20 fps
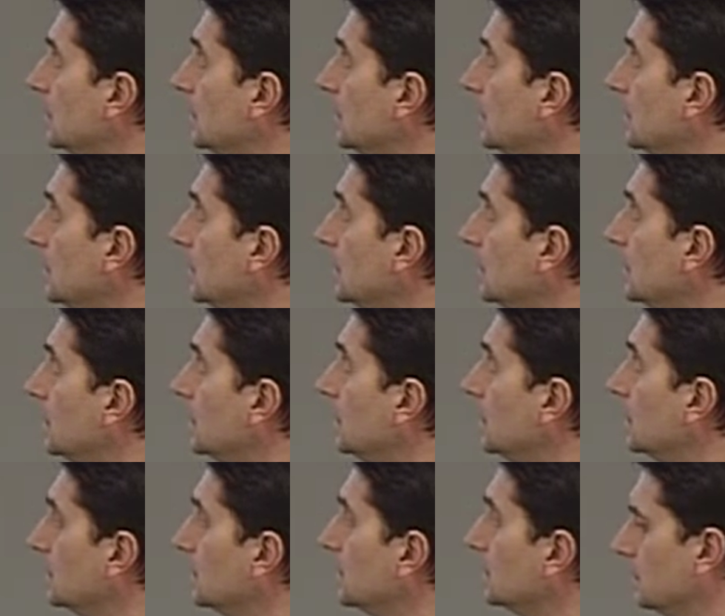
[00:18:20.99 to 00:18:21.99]
We should
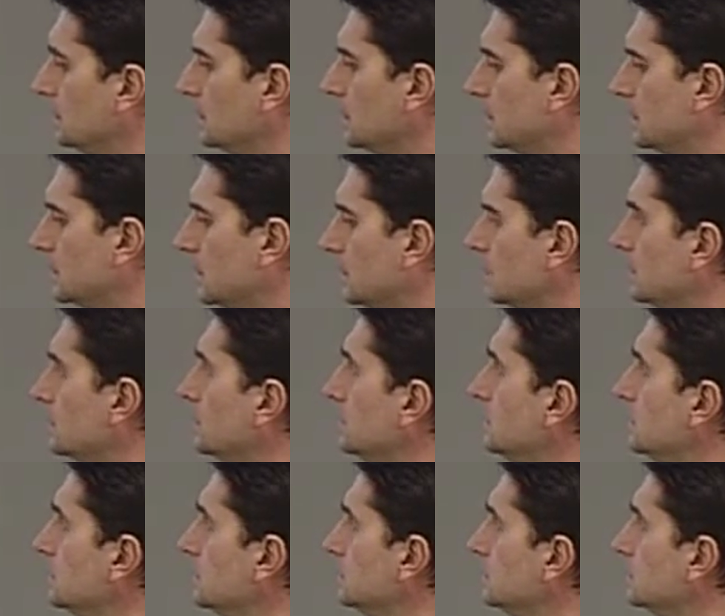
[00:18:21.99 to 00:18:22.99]
invest
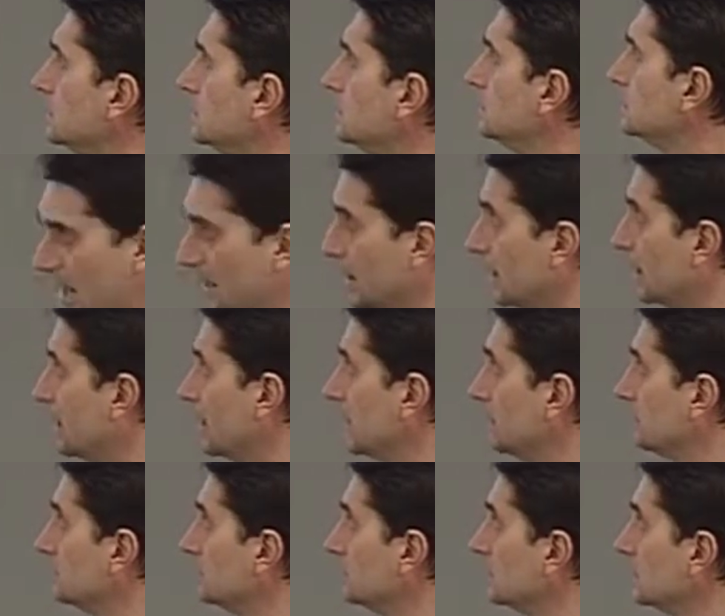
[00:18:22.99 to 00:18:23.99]
into films
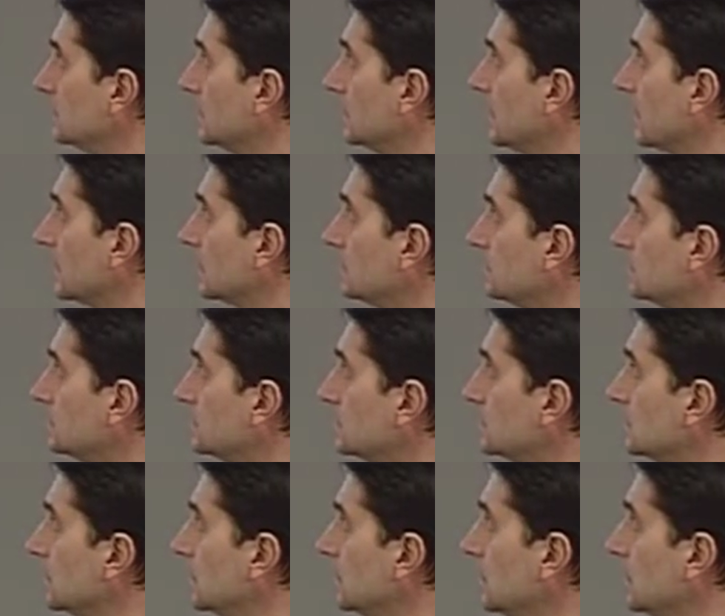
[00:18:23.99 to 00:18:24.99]
like Katyn
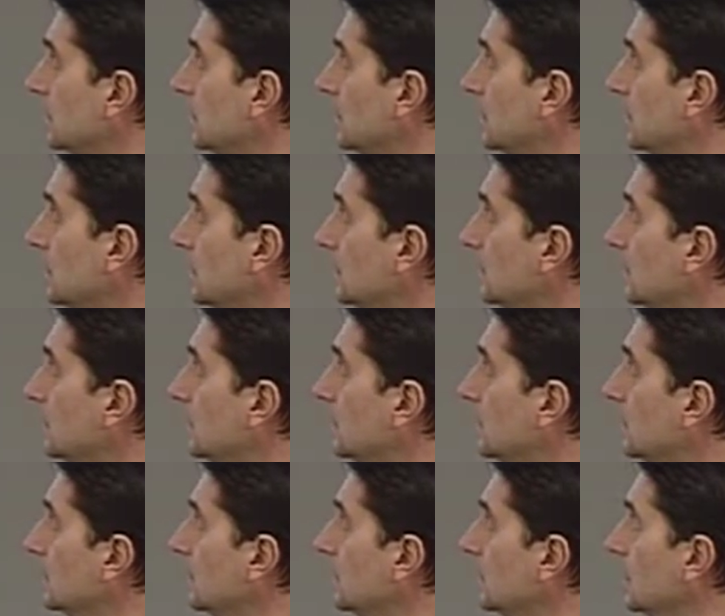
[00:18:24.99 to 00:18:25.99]
by Andrzej
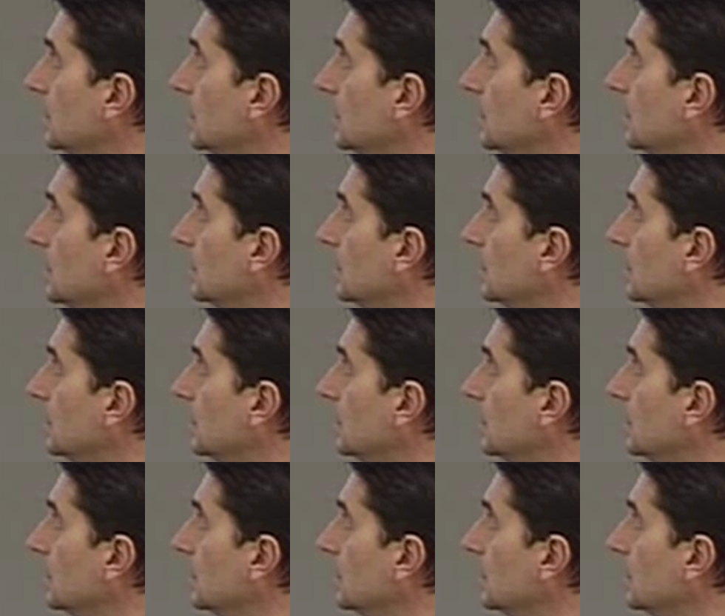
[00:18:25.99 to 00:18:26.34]
Wajda.